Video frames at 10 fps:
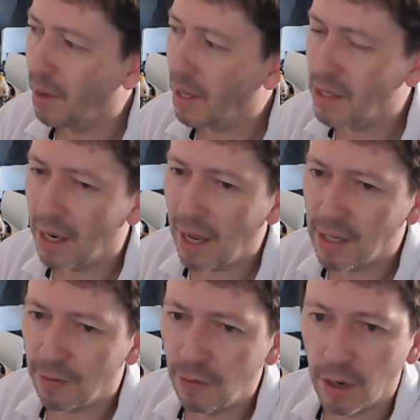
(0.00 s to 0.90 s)
It's
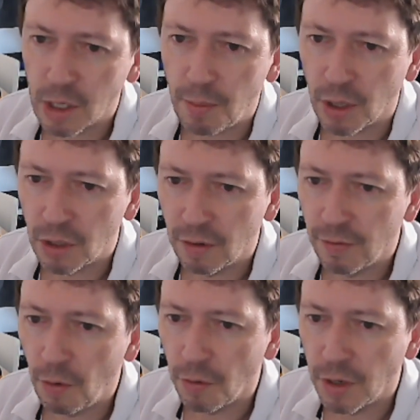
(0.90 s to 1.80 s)
a full expression of the
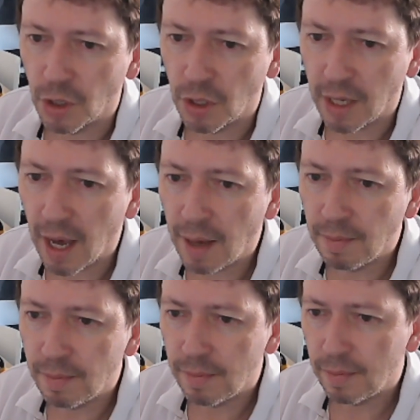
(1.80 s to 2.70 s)
4th edition game,